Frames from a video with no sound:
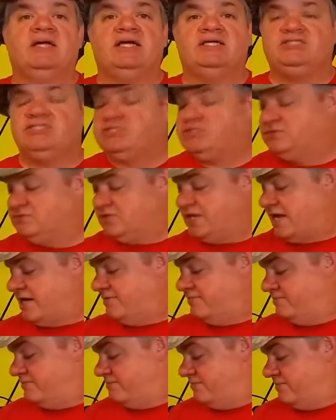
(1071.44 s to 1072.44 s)
It just kind
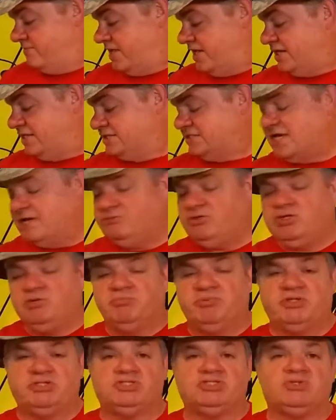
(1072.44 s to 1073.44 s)
of, anytime you
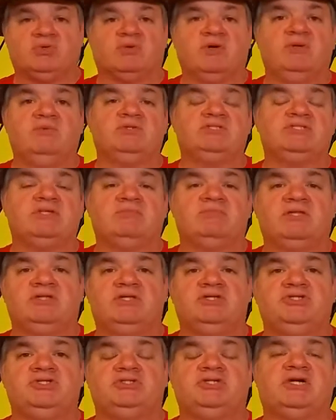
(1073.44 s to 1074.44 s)
can put a story with something
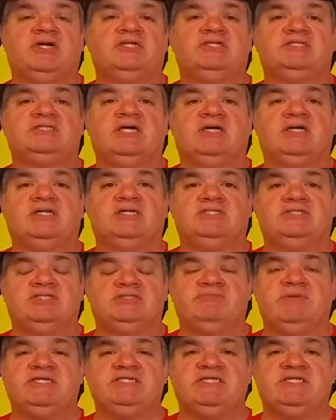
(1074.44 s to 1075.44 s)
that you're trying to sell, it
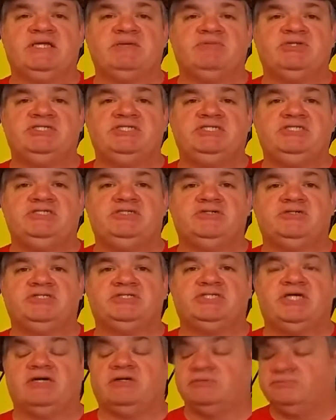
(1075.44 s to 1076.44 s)
just makes it that much easier to
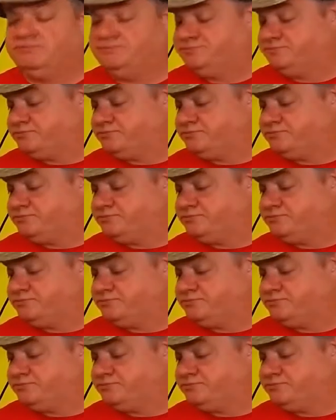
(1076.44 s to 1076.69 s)
sell.